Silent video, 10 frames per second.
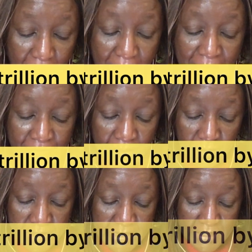And the
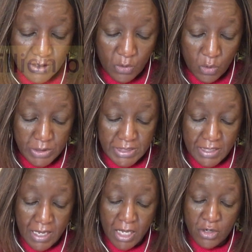losses in the quarter
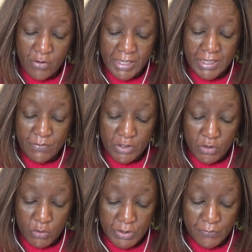are greatly
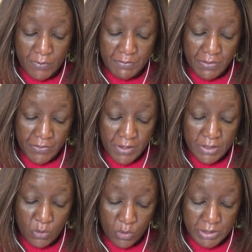reduced from the third
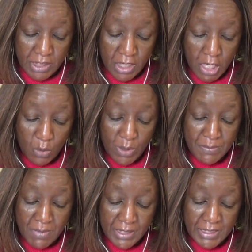quarter, when
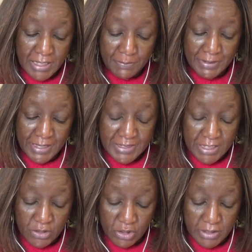market
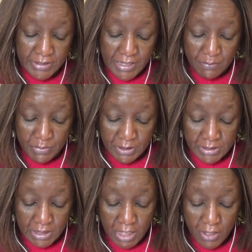capitalization tumbled
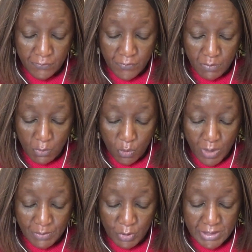from
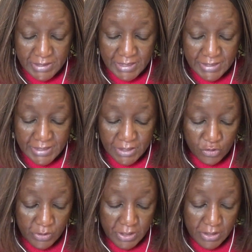1.66
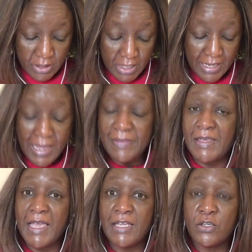trillion at
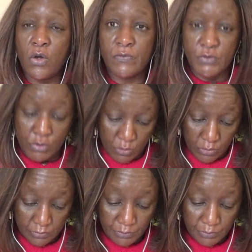the end of June.